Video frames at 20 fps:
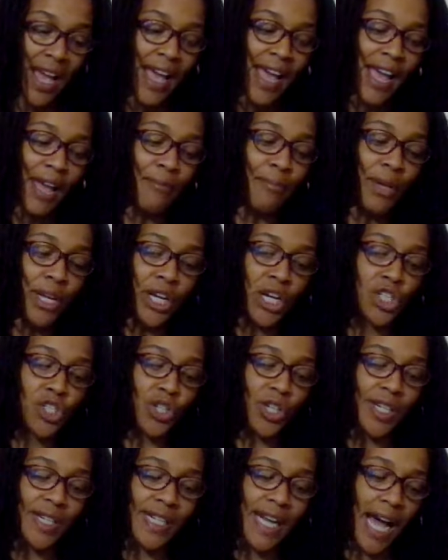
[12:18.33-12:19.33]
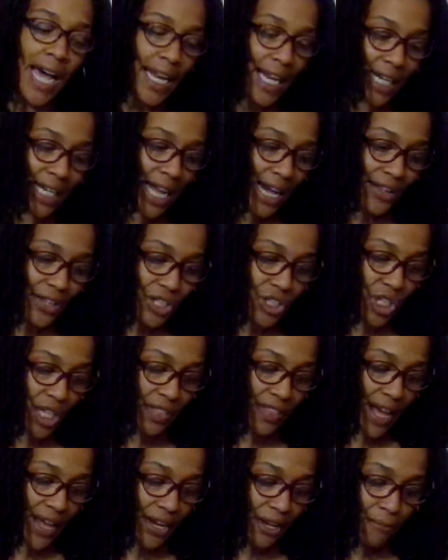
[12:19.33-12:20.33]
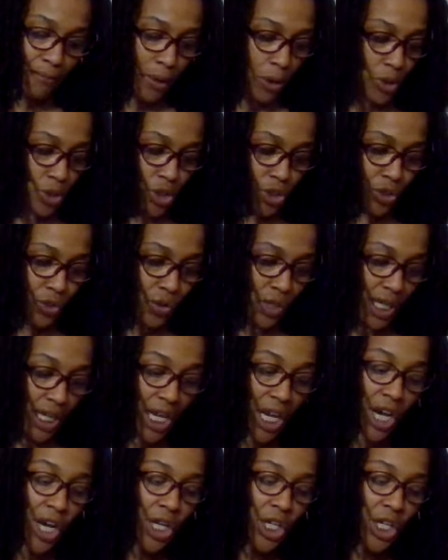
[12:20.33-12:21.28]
And because you're not acknowledging that emotionally,